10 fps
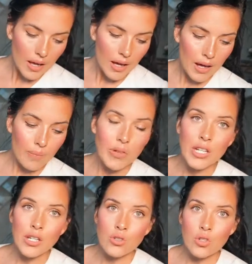and
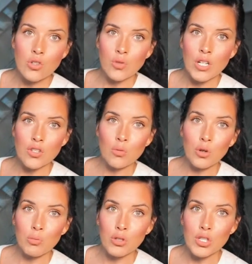interest rates are
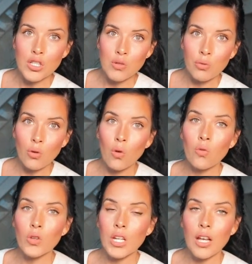more predictable,
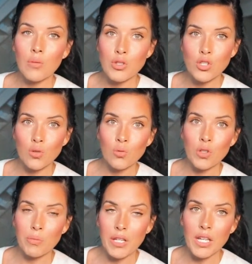hopefully it helps you
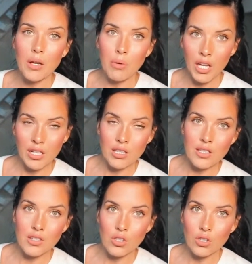with making a buying
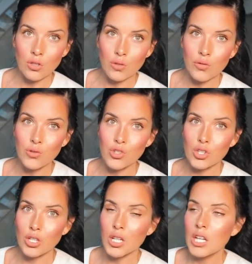decision in your
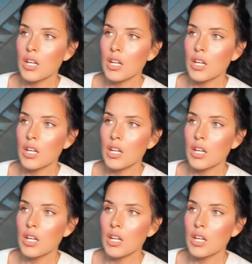future.